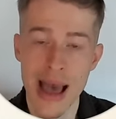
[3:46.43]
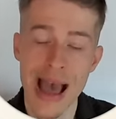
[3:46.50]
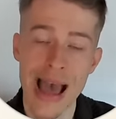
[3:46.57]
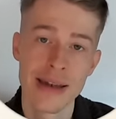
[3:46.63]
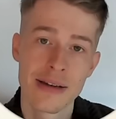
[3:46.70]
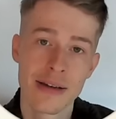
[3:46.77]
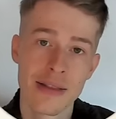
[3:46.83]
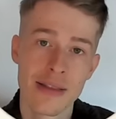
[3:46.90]

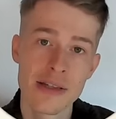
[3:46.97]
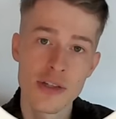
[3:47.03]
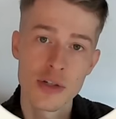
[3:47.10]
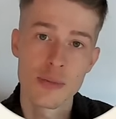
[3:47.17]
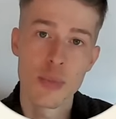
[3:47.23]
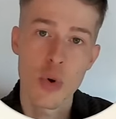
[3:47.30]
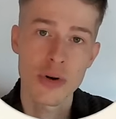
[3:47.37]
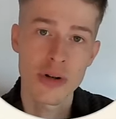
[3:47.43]
And this is
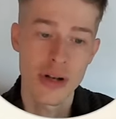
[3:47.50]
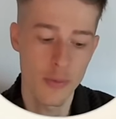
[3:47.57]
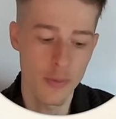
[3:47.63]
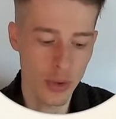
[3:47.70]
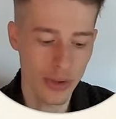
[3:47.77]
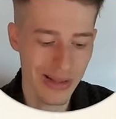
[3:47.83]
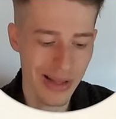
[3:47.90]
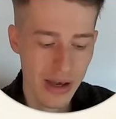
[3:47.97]
important.
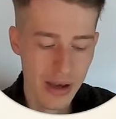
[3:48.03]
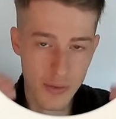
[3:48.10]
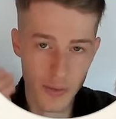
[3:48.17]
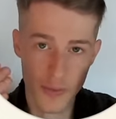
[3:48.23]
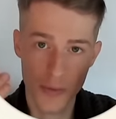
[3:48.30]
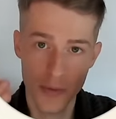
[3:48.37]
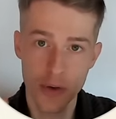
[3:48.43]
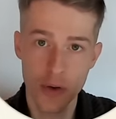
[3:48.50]
If your
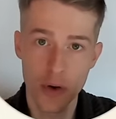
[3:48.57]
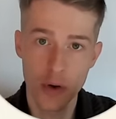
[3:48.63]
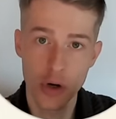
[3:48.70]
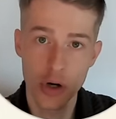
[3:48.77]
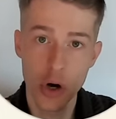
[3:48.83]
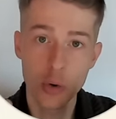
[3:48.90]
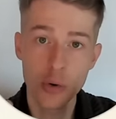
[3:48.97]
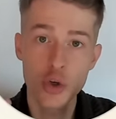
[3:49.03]
life
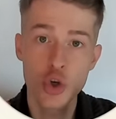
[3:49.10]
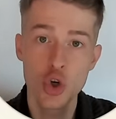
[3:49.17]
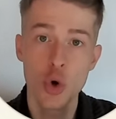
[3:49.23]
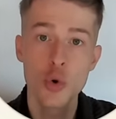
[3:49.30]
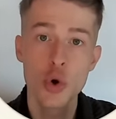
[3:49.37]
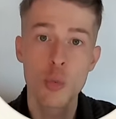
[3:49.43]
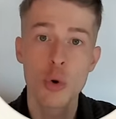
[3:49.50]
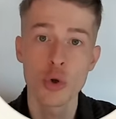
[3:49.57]
can only
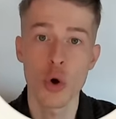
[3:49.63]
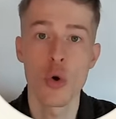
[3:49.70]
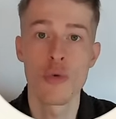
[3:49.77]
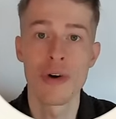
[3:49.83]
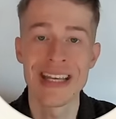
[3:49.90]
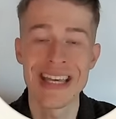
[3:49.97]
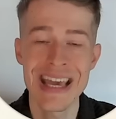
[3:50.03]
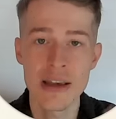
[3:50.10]
show you what
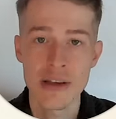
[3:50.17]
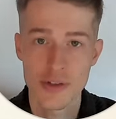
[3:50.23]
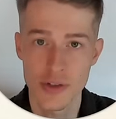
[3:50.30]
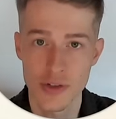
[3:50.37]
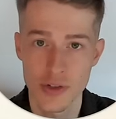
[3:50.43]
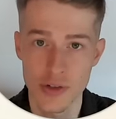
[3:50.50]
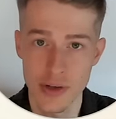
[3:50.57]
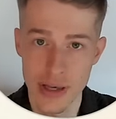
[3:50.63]
already
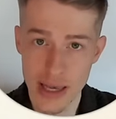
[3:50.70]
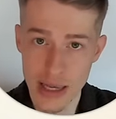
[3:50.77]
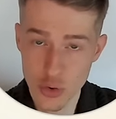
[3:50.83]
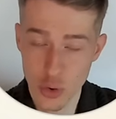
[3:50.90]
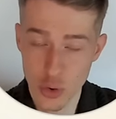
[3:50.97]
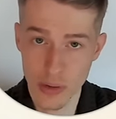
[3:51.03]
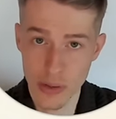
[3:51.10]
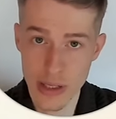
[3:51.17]
is
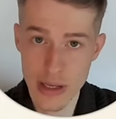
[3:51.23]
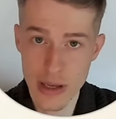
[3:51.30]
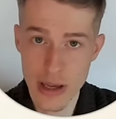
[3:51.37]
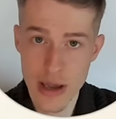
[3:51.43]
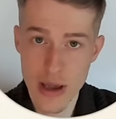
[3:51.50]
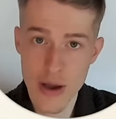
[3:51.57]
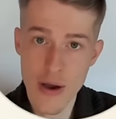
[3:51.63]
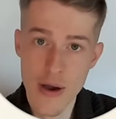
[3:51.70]
internally,
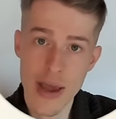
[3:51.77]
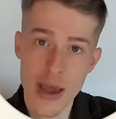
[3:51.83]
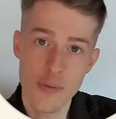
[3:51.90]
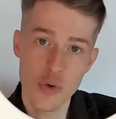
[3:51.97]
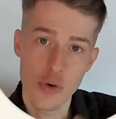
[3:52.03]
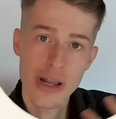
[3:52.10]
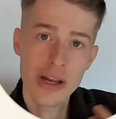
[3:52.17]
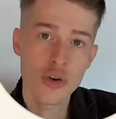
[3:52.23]

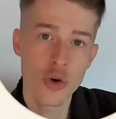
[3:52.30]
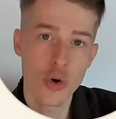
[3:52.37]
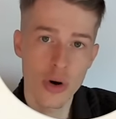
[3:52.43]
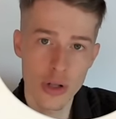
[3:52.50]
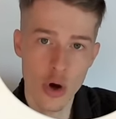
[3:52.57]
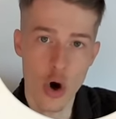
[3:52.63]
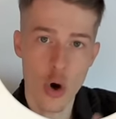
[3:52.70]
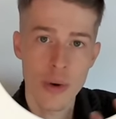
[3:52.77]
if you're
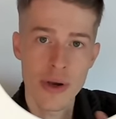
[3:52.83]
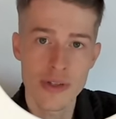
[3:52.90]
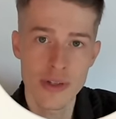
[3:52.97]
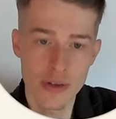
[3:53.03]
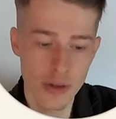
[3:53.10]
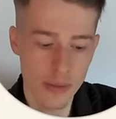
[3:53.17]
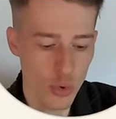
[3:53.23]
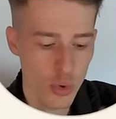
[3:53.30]
internally always
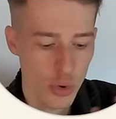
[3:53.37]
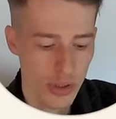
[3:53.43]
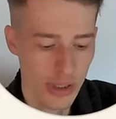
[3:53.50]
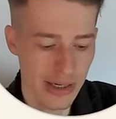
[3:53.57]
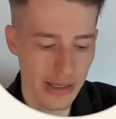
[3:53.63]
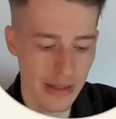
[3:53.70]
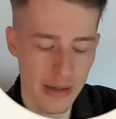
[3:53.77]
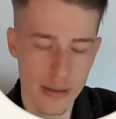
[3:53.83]
in the mood
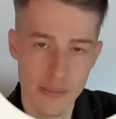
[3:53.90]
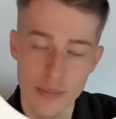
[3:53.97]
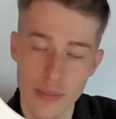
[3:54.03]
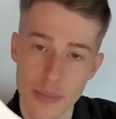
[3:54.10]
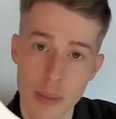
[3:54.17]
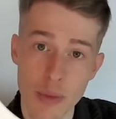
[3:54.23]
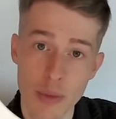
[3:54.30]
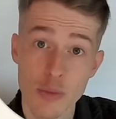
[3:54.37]
and
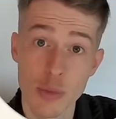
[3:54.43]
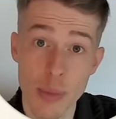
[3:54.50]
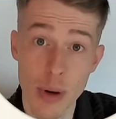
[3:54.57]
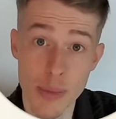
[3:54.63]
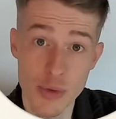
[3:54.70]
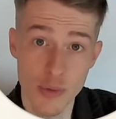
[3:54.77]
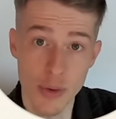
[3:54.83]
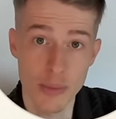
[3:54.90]
coming from the
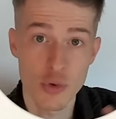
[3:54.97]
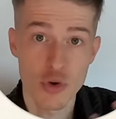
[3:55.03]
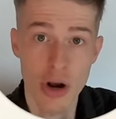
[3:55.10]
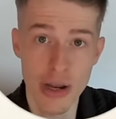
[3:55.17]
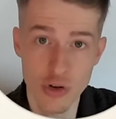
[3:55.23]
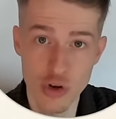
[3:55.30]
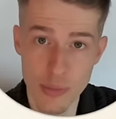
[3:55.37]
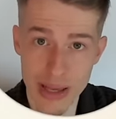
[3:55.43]
premise of I'm
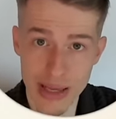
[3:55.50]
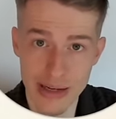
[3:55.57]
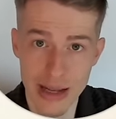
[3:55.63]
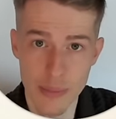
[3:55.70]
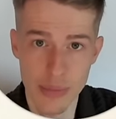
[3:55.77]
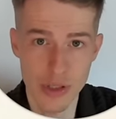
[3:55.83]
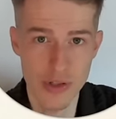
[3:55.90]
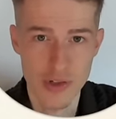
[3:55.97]
trying to make it
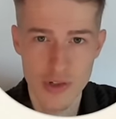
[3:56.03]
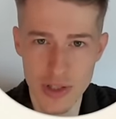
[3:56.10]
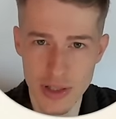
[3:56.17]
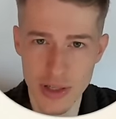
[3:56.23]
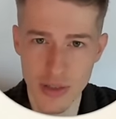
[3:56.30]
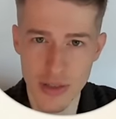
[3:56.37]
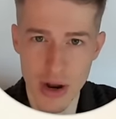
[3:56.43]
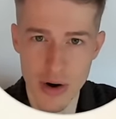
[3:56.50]
happen,
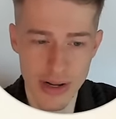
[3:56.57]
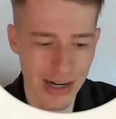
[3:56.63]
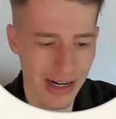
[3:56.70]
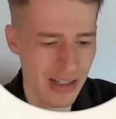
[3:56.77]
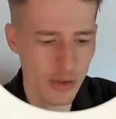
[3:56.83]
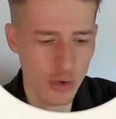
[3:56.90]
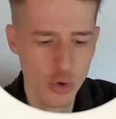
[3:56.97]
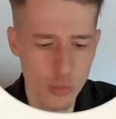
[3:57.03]
still not there yet, I
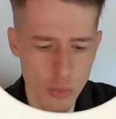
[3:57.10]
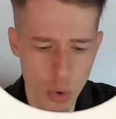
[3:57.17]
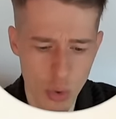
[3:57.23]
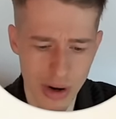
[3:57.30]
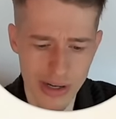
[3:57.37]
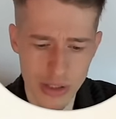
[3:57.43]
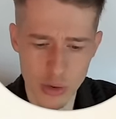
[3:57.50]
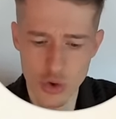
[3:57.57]
need to do
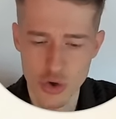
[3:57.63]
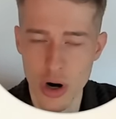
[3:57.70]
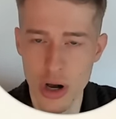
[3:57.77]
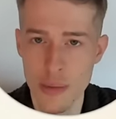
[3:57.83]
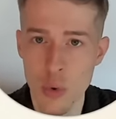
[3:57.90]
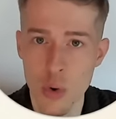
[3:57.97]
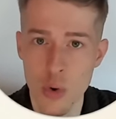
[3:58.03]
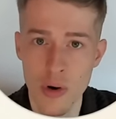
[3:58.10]
more, I need to
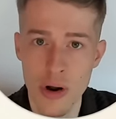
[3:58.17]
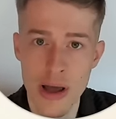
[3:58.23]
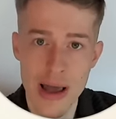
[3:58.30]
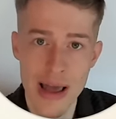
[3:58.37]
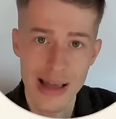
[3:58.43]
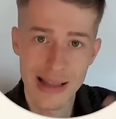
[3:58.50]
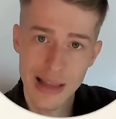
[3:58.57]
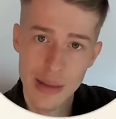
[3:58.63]
try more,
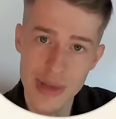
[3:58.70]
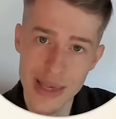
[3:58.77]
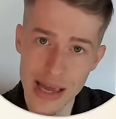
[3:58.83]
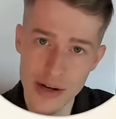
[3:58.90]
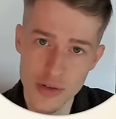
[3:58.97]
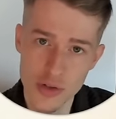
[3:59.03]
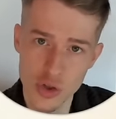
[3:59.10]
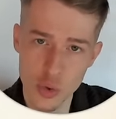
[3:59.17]
let me
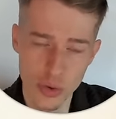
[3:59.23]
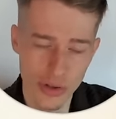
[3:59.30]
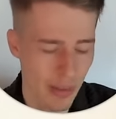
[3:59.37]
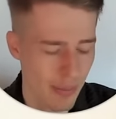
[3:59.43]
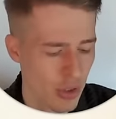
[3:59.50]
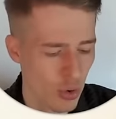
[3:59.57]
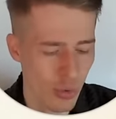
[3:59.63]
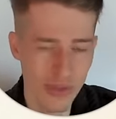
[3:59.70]
get it soon,
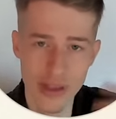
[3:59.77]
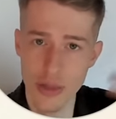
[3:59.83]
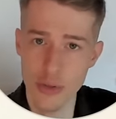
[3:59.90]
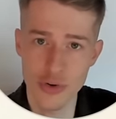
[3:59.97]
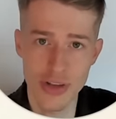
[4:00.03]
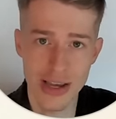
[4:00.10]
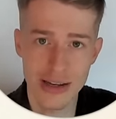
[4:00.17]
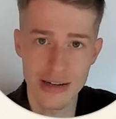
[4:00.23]
let me do
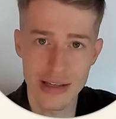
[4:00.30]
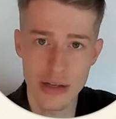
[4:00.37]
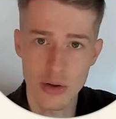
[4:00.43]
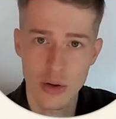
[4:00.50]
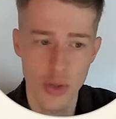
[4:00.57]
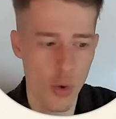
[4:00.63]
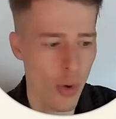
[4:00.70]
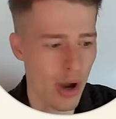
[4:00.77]
another technique,
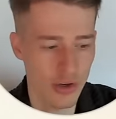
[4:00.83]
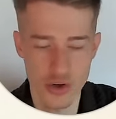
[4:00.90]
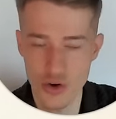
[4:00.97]
although I